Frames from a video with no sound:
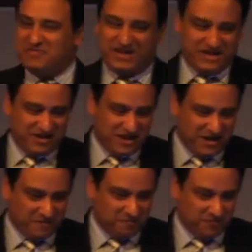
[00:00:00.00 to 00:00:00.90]
making
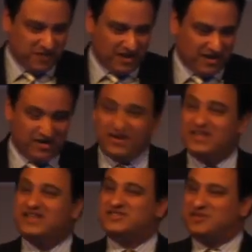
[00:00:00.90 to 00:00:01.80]
our
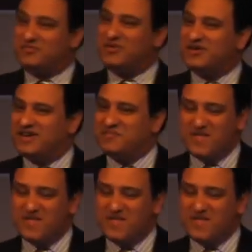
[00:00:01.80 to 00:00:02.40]
kids are more